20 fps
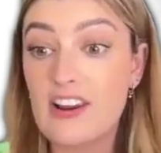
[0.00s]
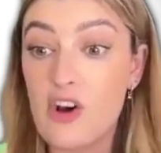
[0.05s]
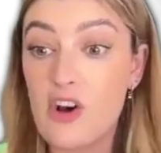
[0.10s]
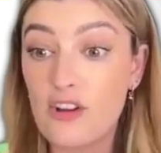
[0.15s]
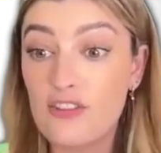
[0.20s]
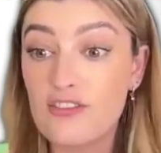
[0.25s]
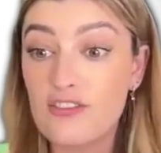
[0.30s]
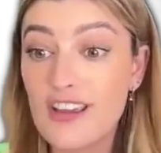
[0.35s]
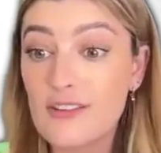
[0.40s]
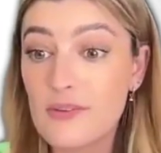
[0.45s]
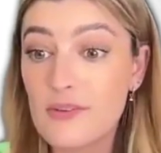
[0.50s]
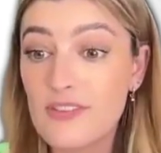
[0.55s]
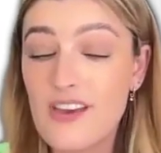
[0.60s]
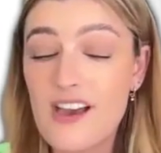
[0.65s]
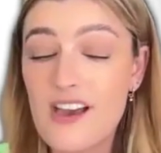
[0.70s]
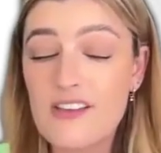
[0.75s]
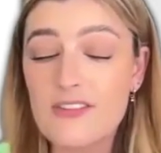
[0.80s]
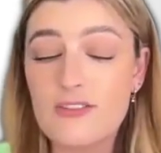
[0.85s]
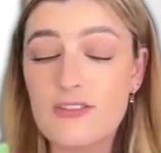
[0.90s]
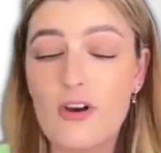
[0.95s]
in contact with
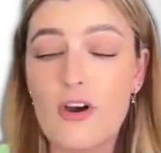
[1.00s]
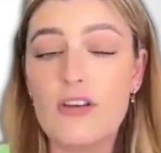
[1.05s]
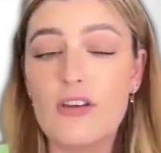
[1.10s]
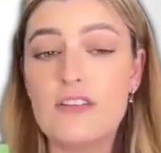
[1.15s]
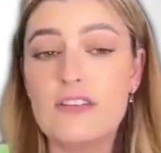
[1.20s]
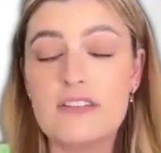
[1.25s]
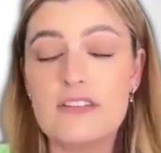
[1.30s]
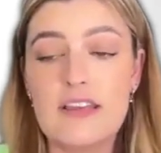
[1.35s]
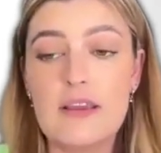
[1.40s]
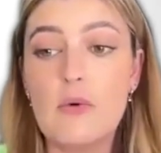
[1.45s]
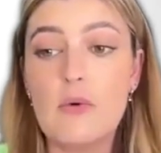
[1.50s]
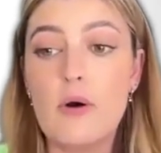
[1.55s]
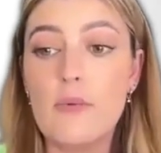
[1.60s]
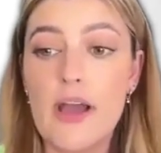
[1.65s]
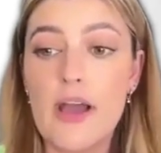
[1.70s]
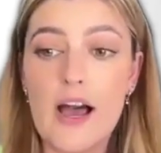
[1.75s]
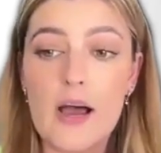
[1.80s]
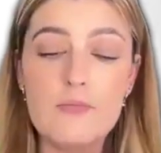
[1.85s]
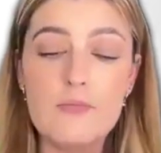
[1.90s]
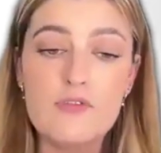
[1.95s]
us or see what
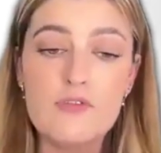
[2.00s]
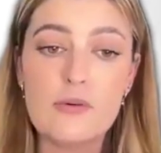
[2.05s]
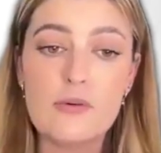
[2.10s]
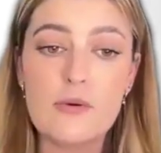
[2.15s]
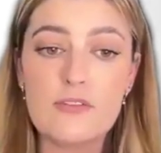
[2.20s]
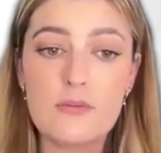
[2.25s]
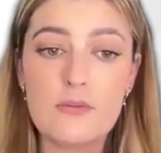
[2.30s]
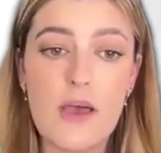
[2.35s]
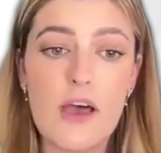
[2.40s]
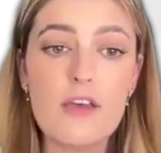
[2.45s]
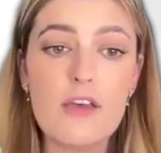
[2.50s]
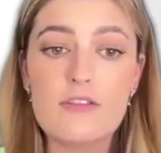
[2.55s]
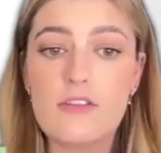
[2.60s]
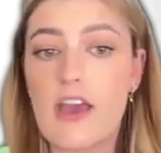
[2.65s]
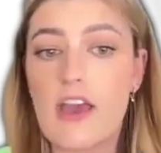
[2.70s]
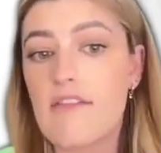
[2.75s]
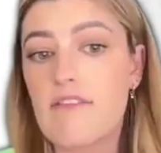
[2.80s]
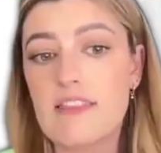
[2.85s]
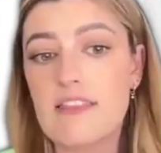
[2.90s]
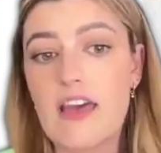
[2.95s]
we're up to as well. So
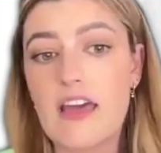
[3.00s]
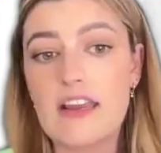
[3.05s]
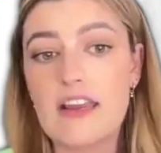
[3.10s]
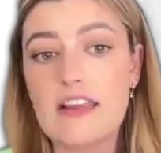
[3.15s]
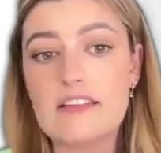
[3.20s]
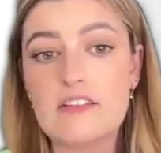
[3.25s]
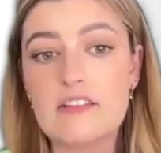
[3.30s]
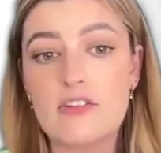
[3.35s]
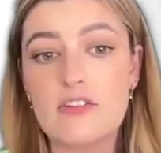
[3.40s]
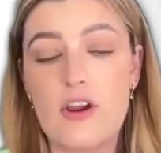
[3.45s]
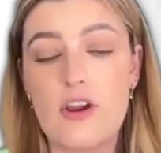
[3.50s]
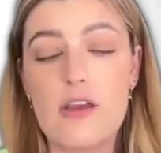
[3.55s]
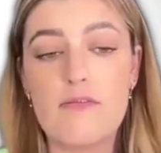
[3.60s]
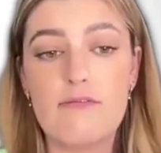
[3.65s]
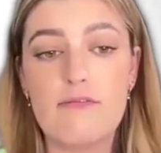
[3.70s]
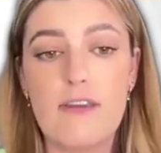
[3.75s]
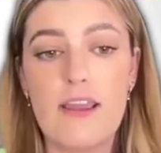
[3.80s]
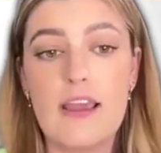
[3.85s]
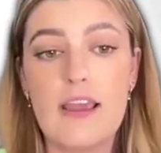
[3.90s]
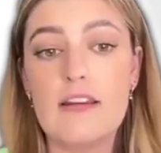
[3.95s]
having that Instagram
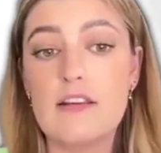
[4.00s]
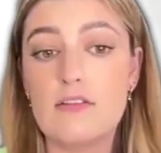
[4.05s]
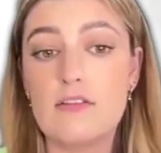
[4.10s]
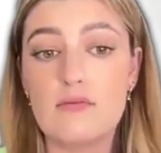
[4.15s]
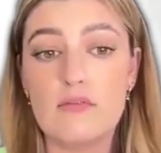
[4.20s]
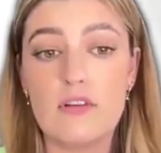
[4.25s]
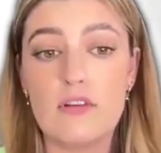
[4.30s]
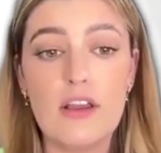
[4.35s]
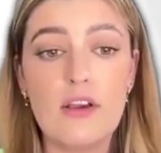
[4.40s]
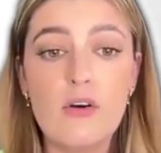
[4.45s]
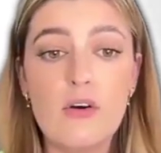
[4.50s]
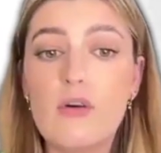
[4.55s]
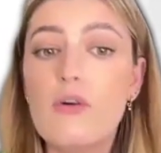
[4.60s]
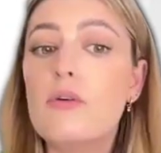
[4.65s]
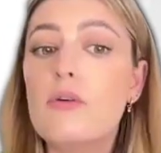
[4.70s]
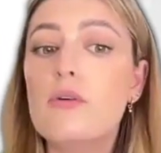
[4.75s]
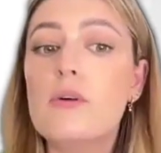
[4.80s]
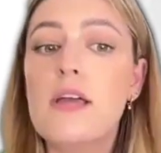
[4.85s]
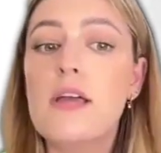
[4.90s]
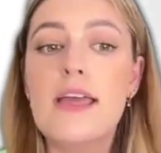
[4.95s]
feed is really
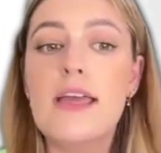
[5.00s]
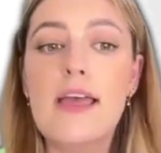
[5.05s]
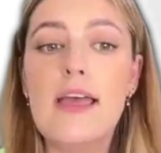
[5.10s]
cool.